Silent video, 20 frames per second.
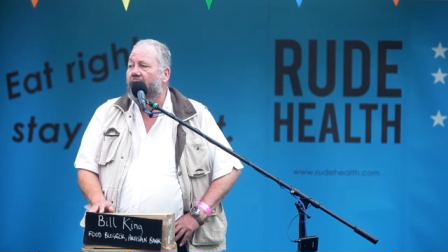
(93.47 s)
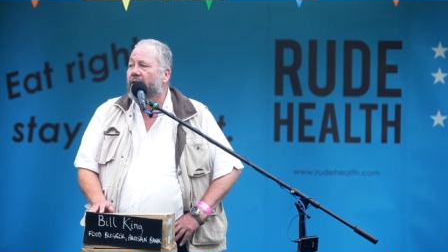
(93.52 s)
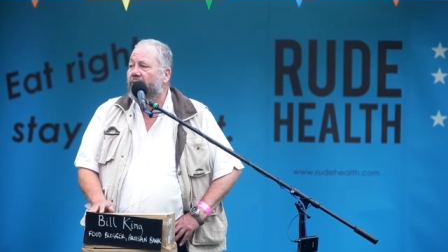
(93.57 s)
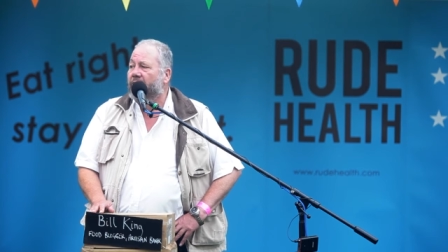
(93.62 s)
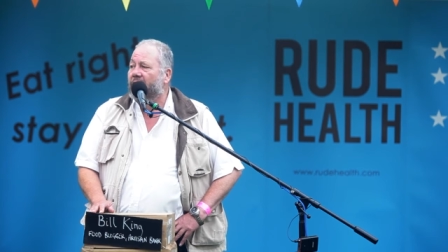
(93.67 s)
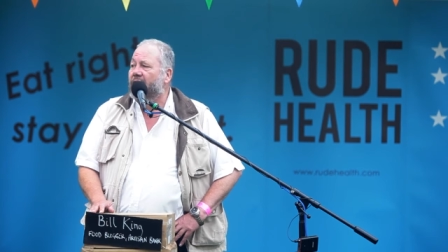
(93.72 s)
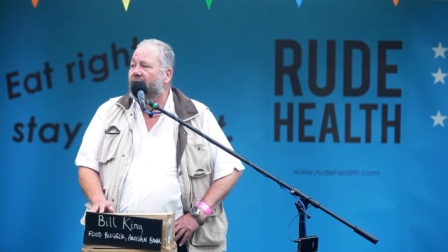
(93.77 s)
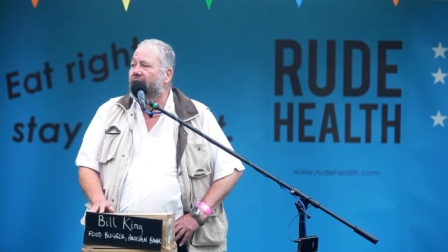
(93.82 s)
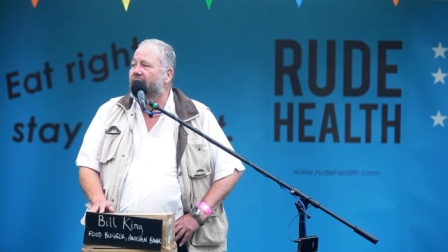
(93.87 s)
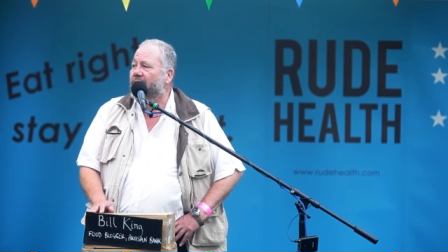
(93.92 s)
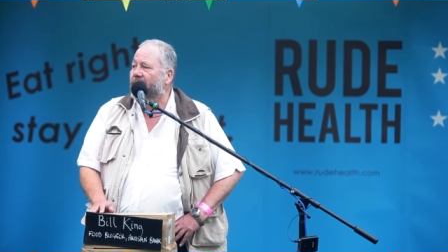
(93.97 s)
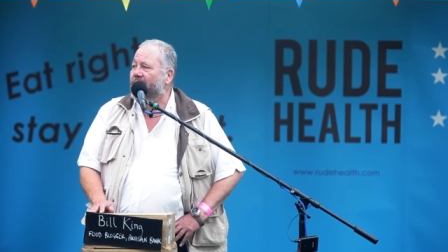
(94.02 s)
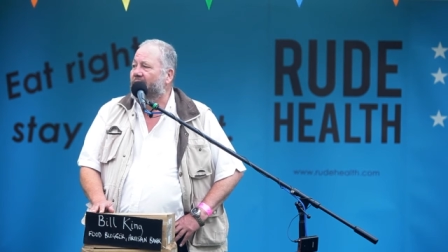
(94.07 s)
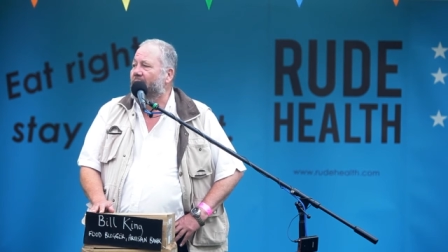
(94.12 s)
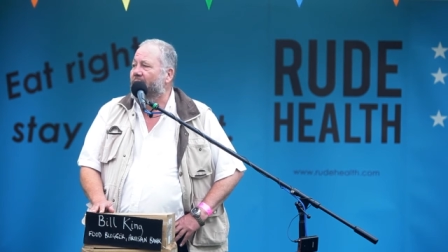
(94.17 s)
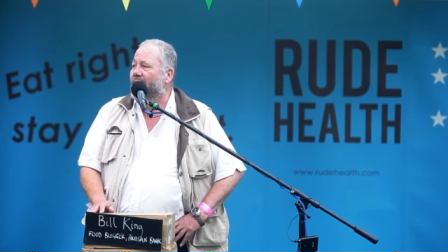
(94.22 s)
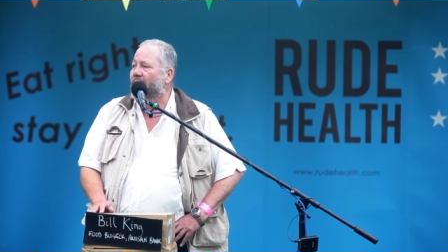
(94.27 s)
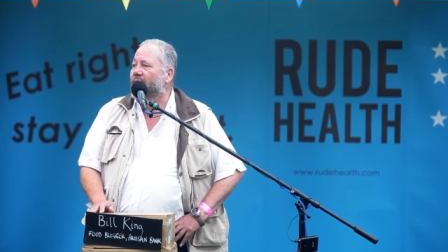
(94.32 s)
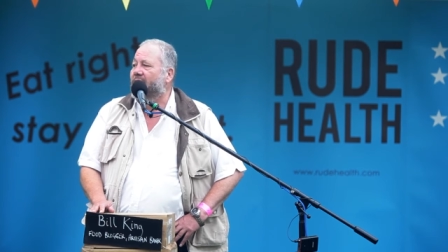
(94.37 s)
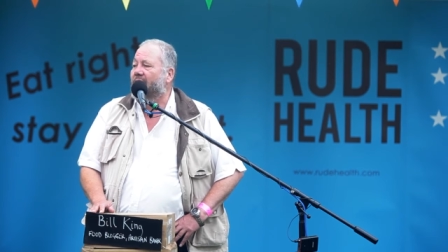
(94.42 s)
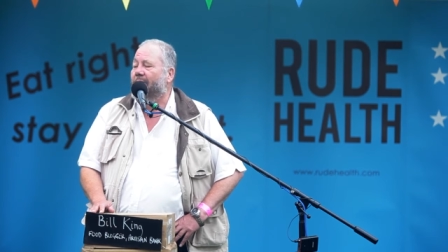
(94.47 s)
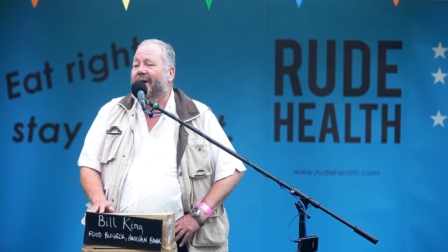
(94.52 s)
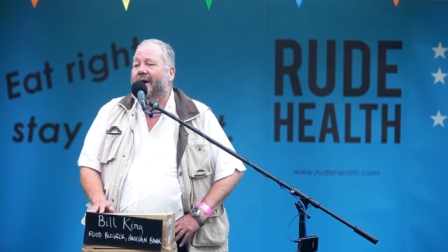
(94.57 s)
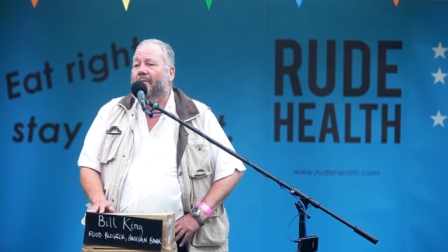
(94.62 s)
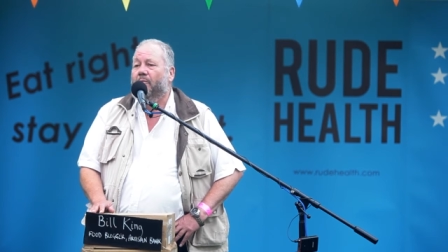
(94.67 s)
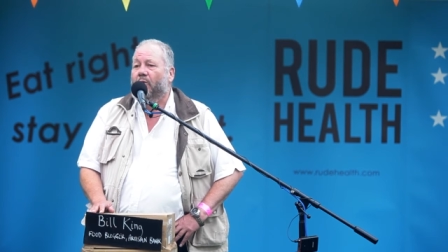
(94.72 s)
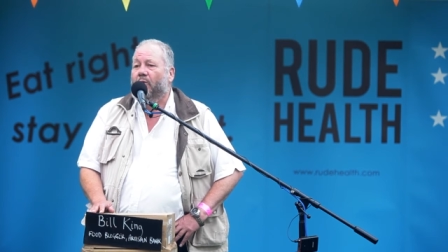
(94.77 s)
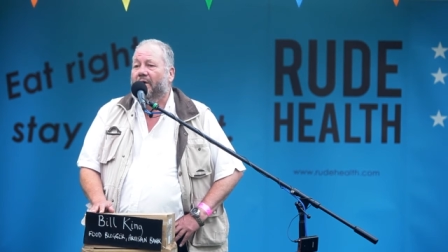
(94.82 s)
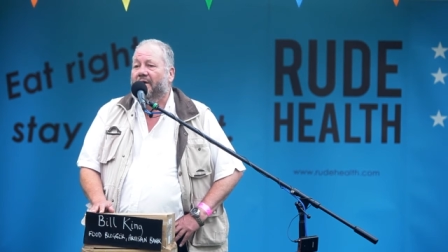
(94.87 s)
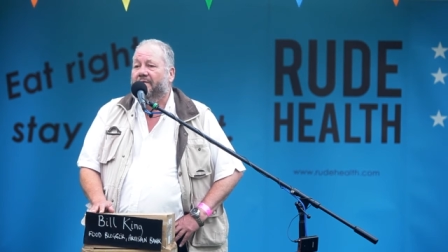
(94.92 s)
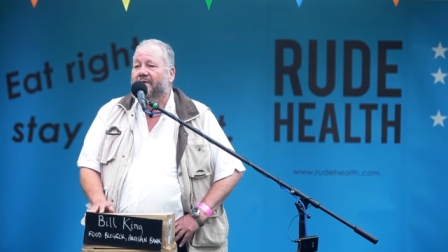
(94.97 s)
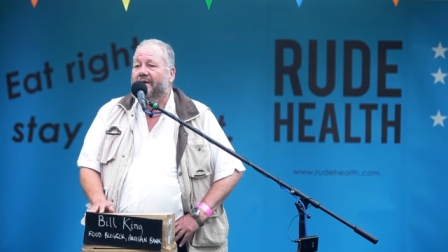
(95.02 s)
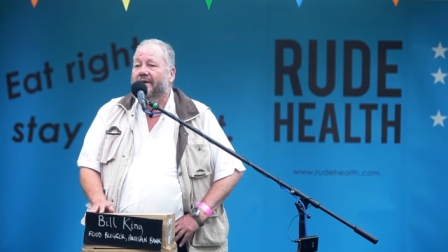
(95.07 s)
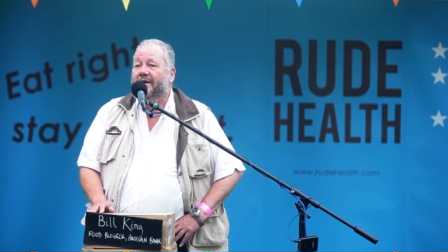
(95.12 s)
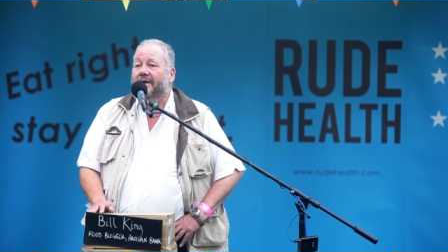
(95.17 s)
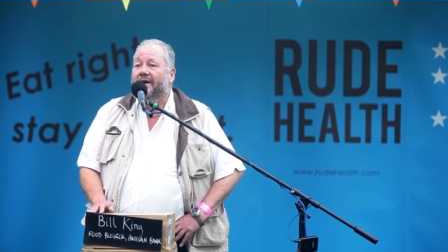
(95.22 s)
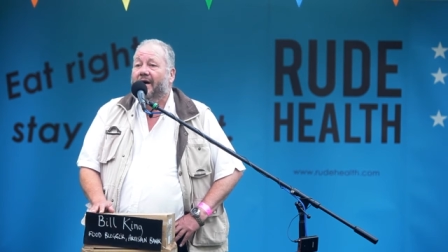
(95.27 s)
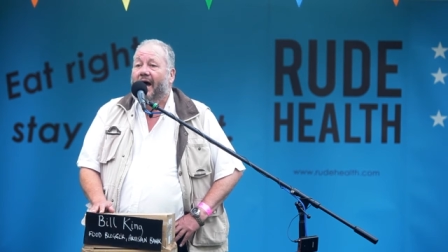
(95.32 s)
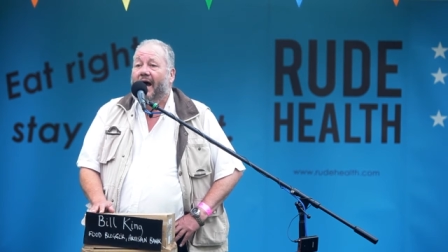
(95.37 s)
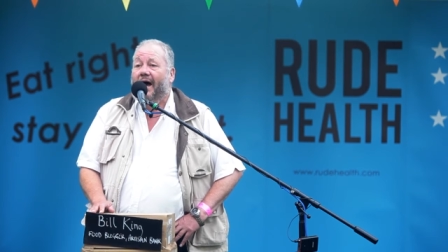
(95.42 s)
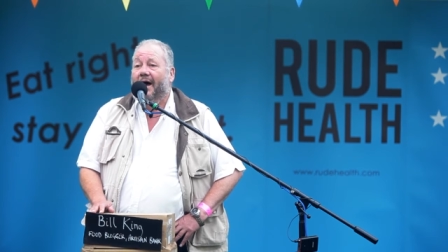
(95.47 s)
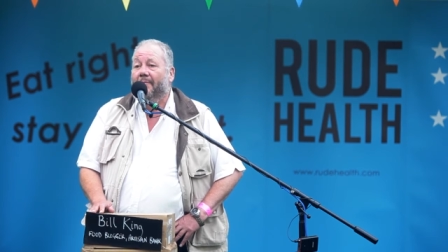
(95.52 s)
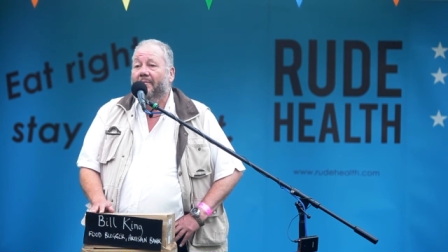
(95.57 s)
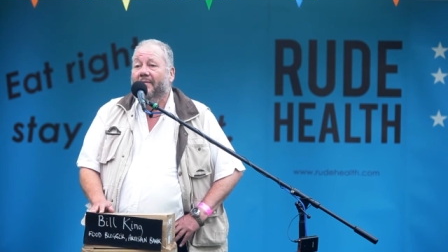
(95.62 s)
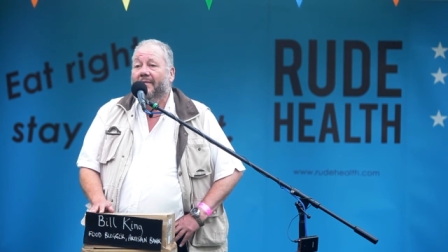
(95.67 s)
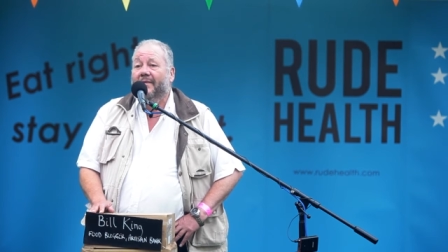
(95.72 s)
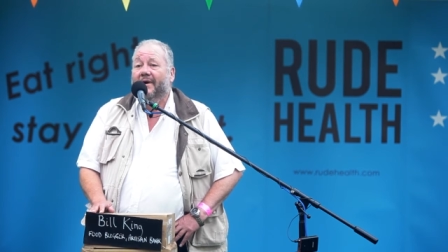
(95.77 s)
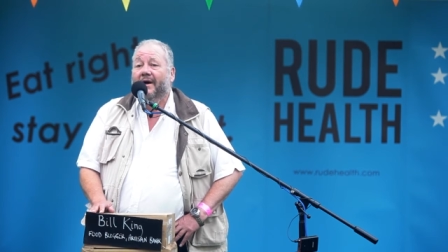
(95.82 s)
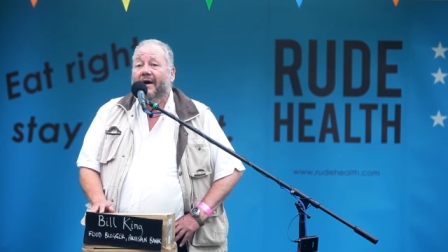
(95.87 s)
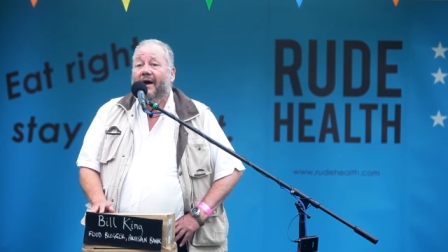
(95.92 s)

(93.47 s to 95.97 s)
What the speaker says: The kind of people who come up with, I